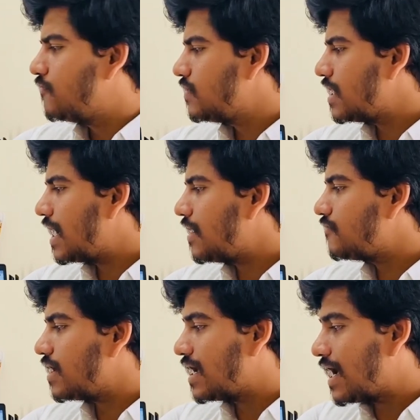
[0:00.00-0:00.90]
we
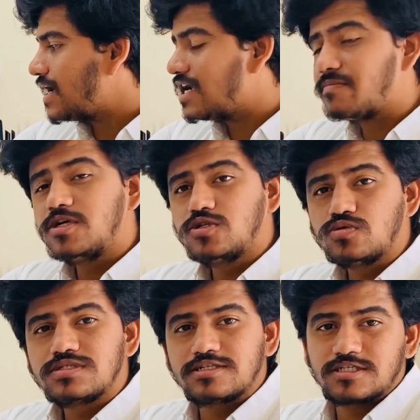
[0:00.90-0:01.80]
have ai enabled
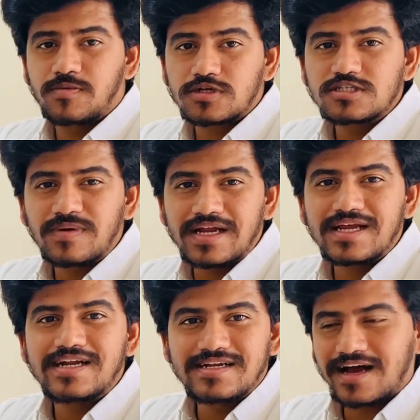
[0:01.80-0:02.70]
tools such as process
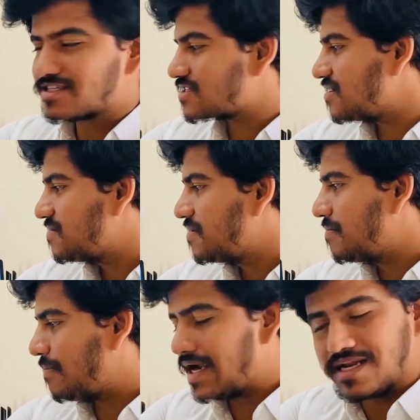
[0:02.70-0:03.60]
mining and
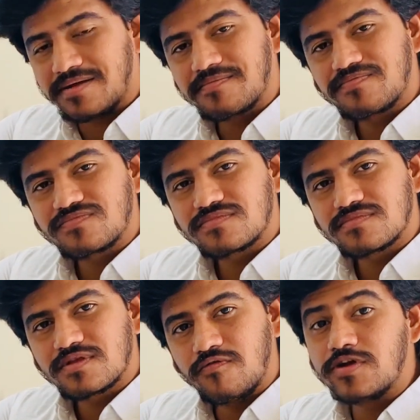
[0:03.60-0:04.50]
task mining
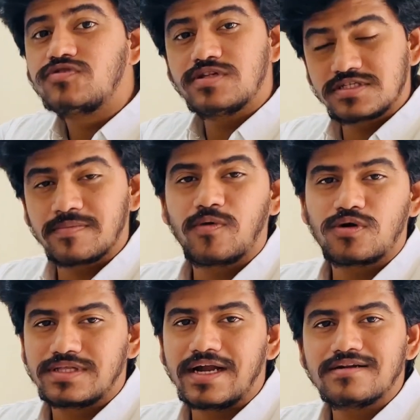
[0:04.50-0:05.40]
which will
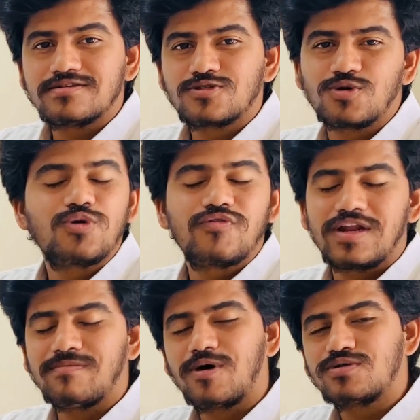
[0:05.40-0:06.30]
support that so don't
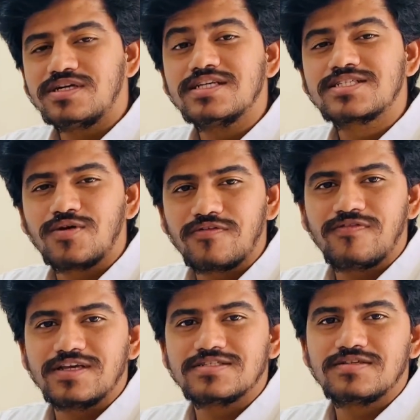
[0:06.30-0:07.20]
worry about the discovery
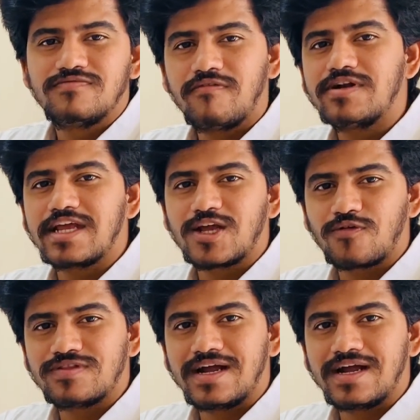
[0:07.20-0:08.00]
phase we will take care of